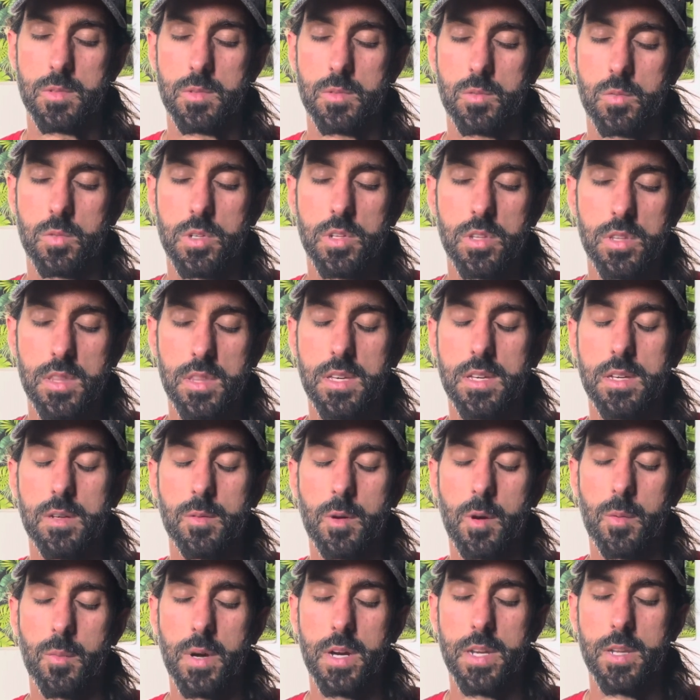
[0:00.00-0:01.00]
When you think
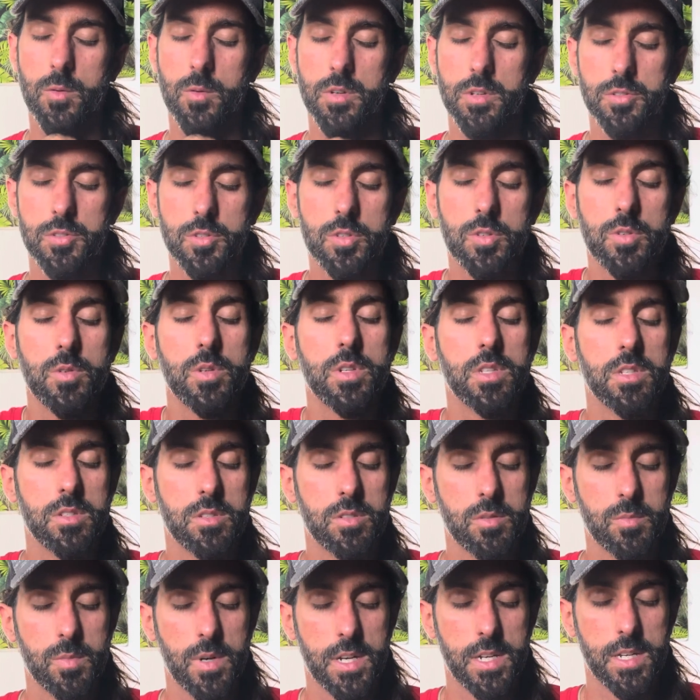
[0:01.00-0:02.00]
about money, when you tune
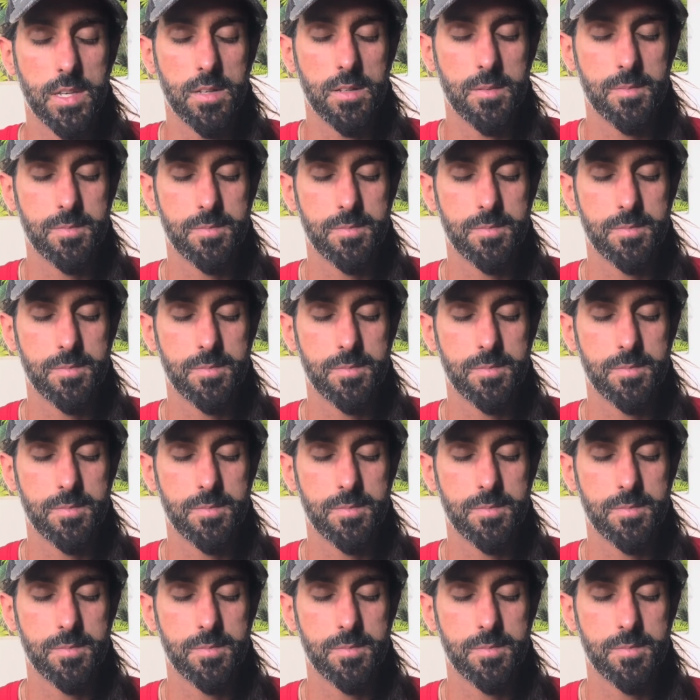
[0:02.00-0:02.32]
into money,